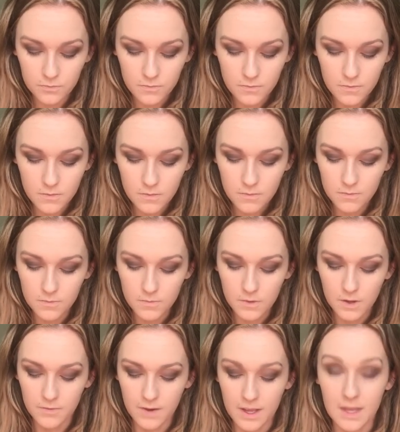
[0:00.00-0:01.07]

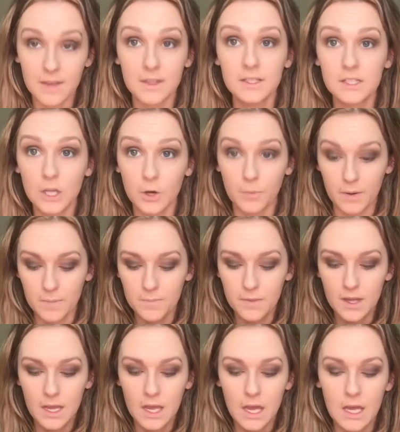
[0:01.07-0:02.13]
I can get this open,
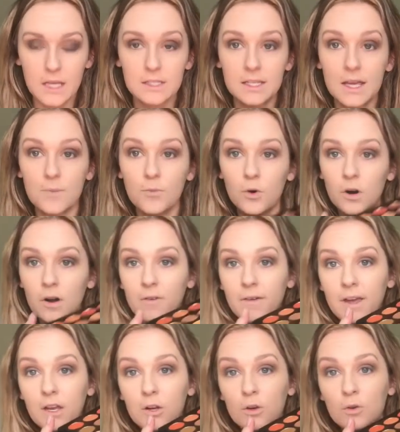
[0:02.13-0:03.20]
is take more of
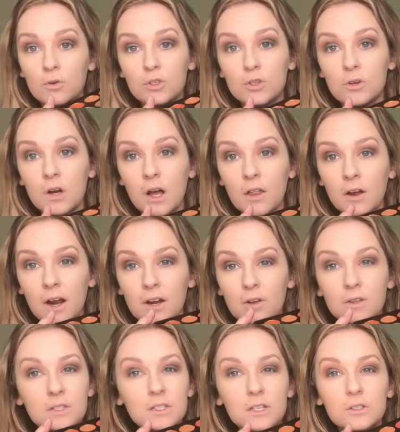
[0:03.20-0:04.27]
a neutral color. I know
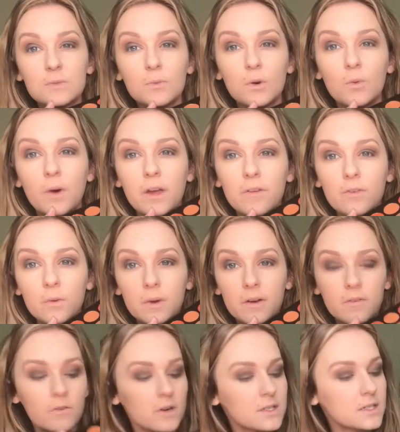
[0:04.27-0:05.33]
this looks more white for
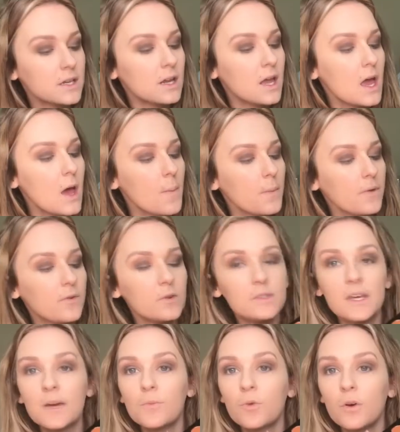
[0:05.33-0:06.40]
whatever reason, but if you
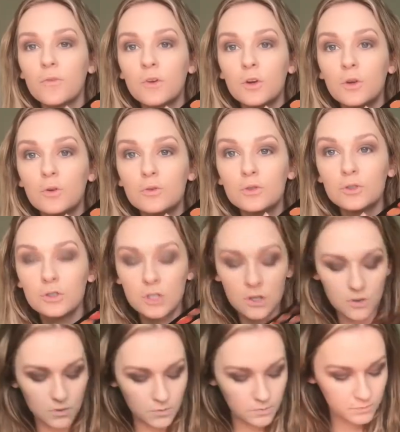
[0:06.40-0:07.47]
take more of a neutral
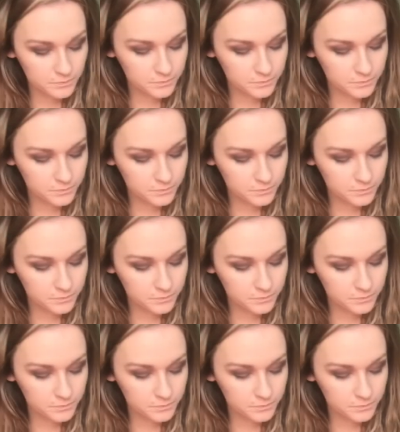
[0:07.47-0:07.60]
tone